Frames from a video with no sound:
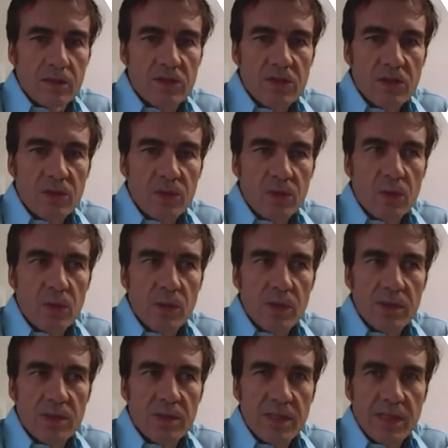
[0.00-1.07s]
so
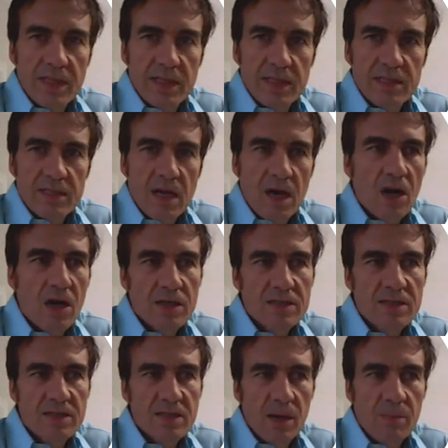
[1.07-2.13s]
these are
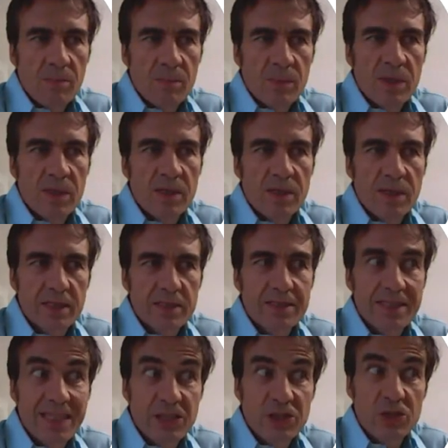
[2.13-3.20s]
some
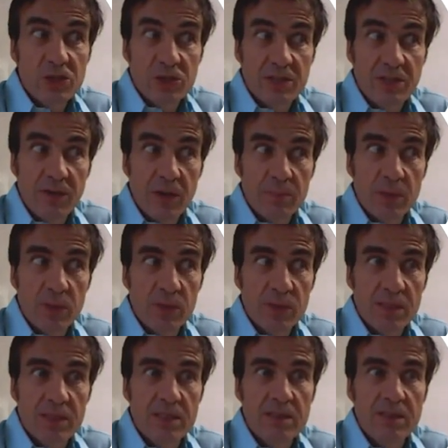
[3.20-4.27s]
that teachers have
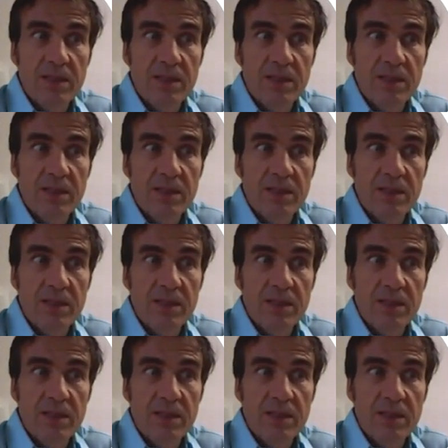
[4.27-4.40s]
uploaded